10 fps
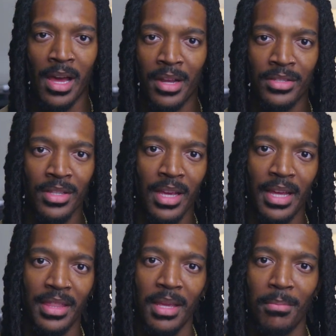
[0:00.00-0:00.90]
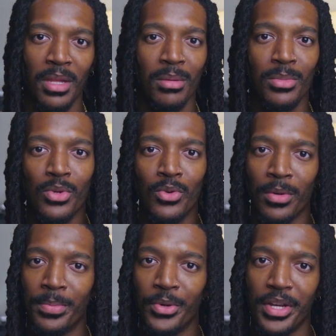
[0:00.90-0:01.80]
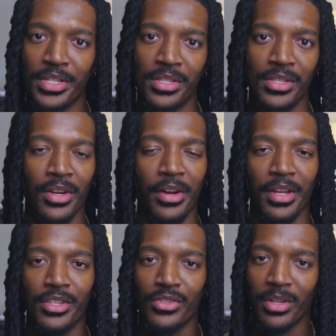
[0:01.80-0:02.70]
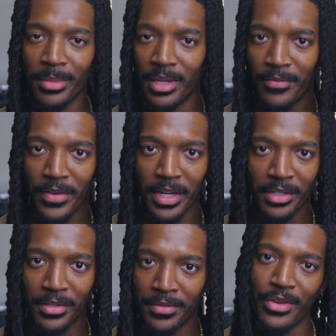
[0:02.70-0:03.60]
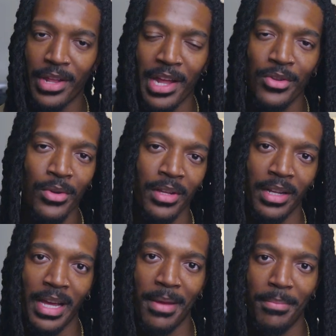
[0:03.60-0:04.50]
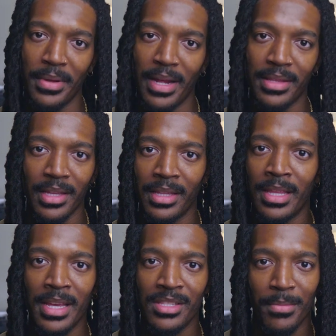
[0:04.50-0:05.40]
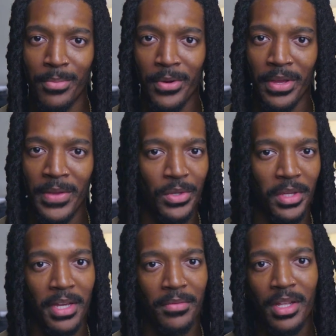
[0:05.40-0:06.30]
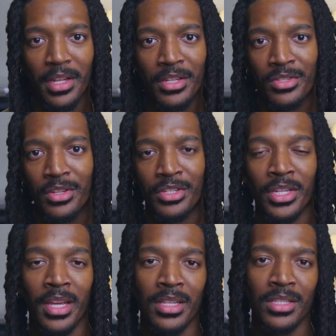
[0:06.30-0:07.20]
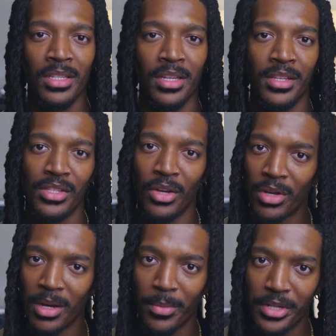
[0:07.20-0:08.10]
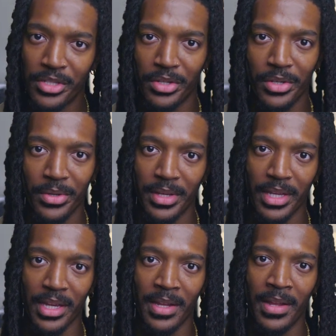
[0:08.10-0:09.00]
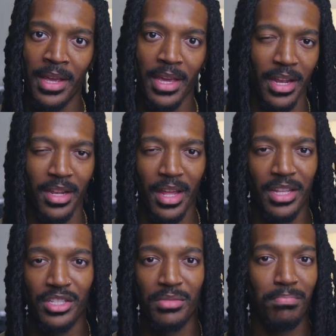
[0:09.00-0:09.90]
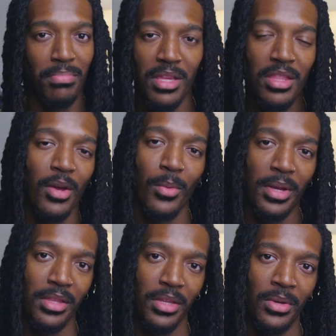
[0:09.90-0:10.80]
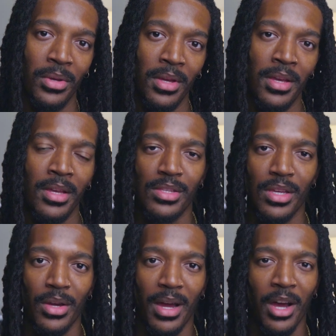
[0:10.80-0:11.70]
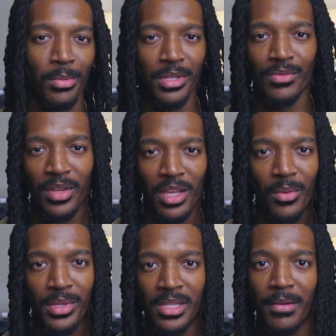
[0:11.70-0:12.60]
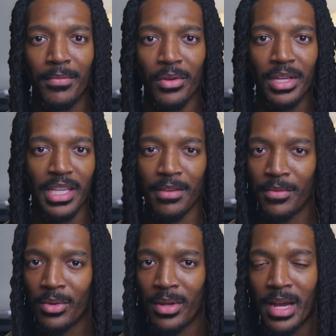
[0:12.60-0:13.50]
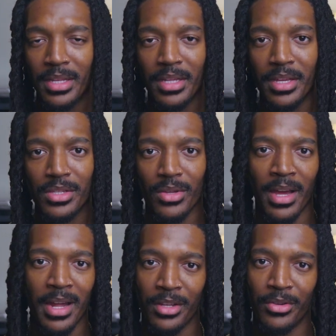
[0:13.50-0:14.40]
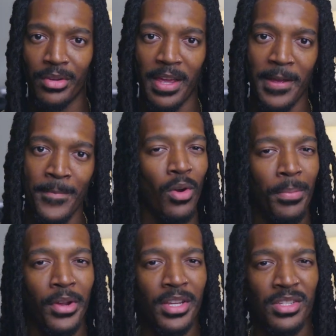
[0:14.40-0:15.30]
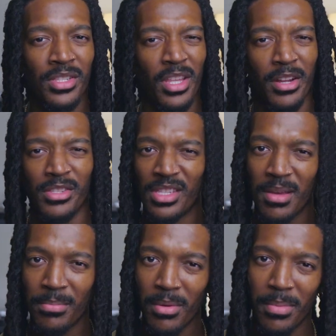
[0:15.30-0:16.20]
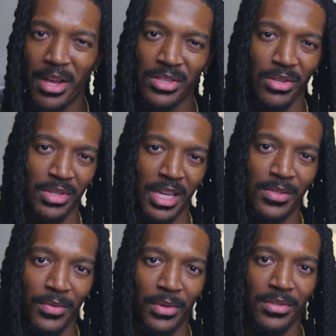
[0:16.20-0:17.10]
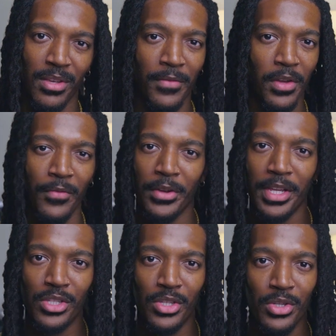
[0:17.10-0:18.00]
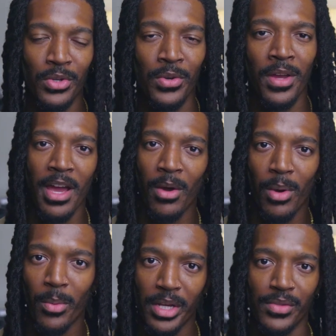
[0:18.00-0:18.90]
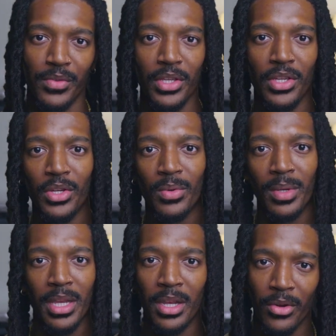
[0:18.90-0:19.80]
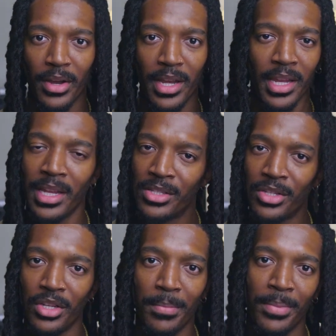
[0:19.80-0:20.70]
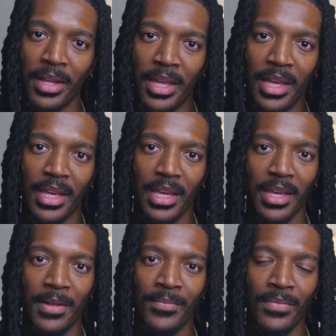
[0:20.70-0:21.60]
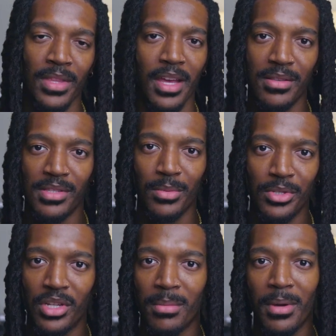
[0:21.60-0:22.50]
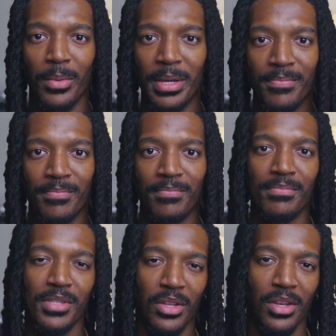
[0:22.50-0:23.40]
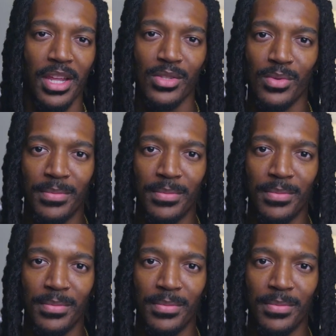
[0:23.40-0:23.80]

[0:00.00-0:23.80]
Honestly, I think minimal chord progressions are extremely effective. You're not doing a lot, but I think that's the point. You give the listener a chance to soak up what you're doing and kind of like just be there with you. So I hope this video was helpful in giving you ideas on how to create chord progressions that are simple but also tasteful. So feel free to find what works for you and integrate it into your playing, and yeah, see what you come up with. See you in the next one.